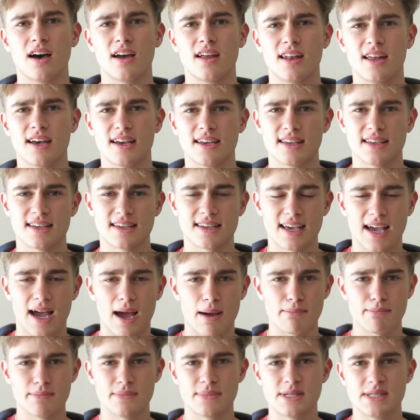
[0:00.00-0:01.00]
I like
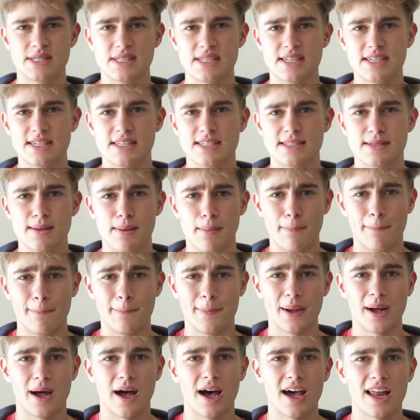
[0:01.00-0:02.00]
campuses,
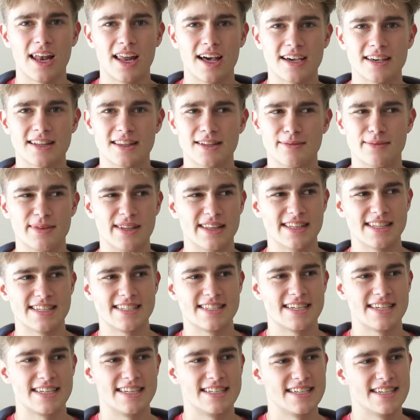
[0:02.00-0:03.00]
but I like them in the
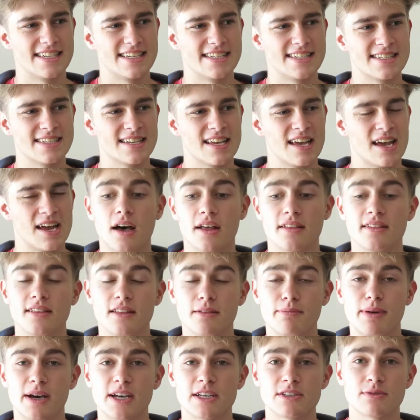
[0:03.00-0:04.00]
cities. I think
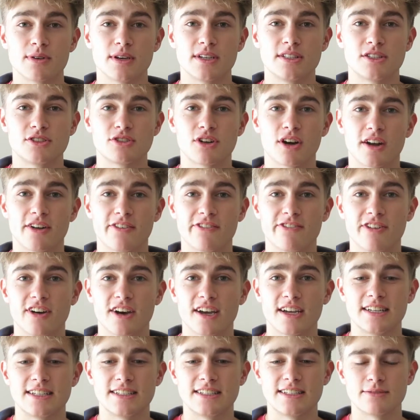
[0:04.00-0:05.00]
the best way to try and
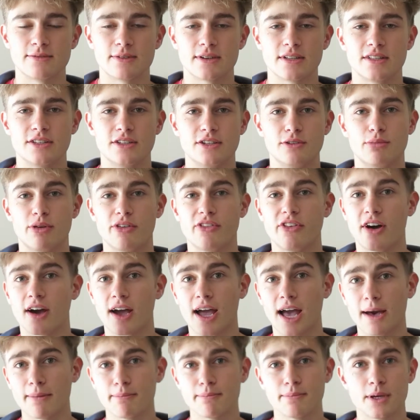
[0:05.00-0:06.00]
find whether you prefer
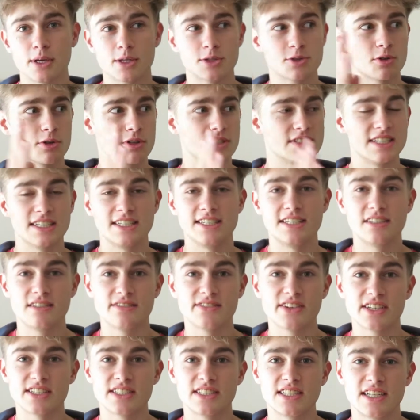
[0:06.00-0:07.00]
campus or a city
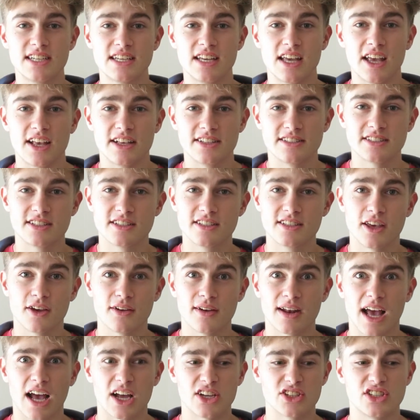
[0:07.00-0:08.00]
university is go
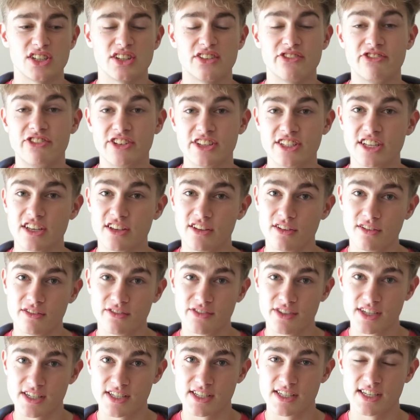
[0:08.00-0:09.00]
and actually visit
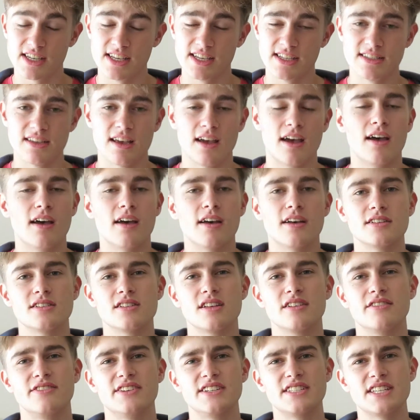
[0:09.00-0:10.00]
universities.
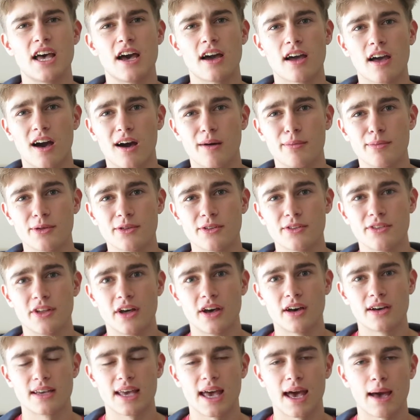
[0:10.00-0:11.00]
So visit a couple
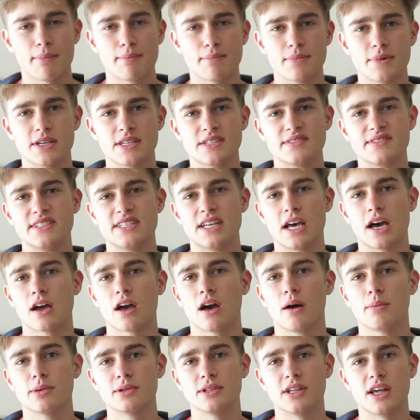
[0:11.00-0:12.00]
that are campus, visit a
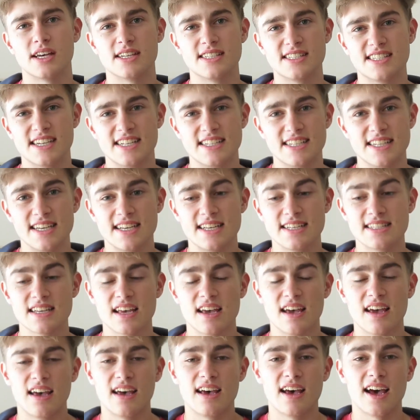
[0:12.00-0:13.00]
couple that are cities,
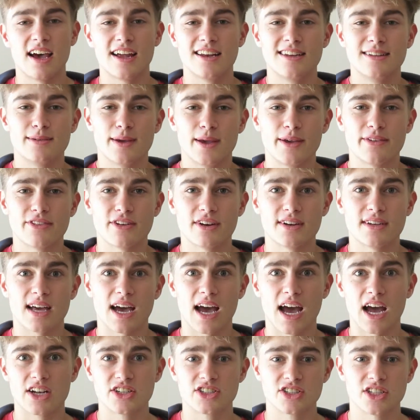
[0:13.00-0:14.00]
and you may find
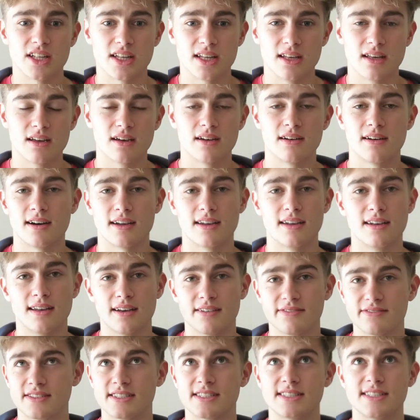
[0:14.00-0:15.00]
actually, I
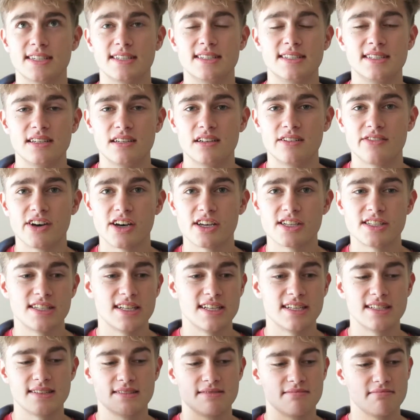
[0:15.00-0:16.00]
love the city
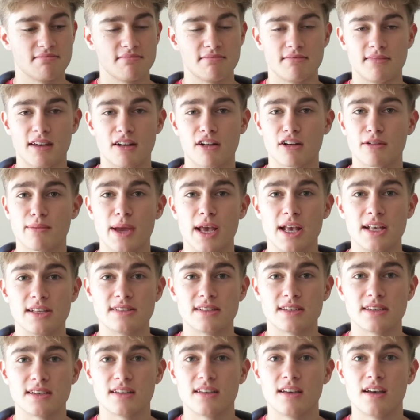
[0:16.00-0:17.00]
universities they're
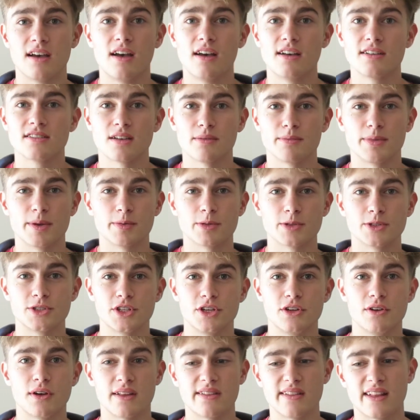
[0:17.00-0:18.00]
amazing. Some people
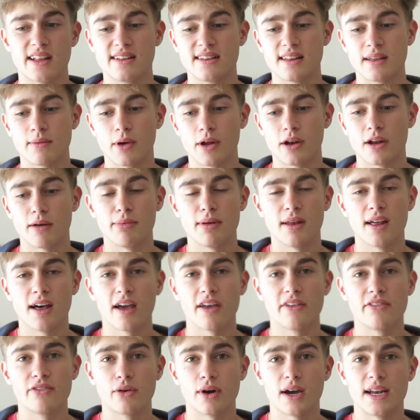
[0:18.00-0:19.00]
do, and then they won't
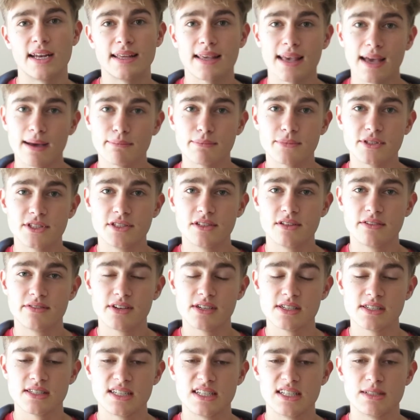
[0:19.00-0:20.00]
apply for any campus
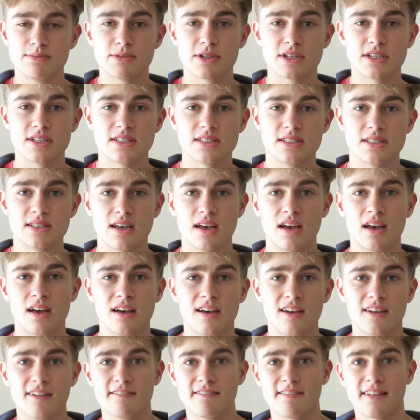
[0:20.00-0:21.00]
universities because
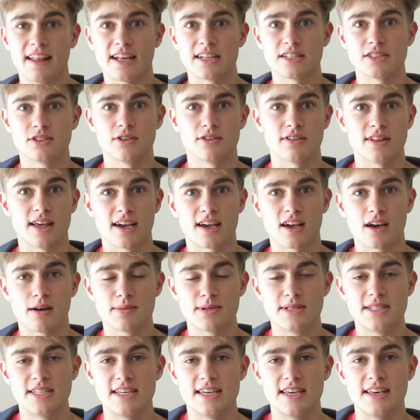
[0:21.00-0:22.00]
that's not their
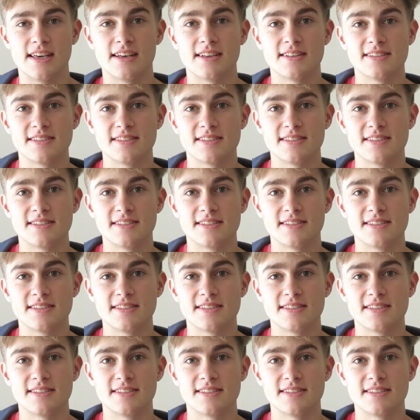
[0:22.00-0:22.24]
cup of tea.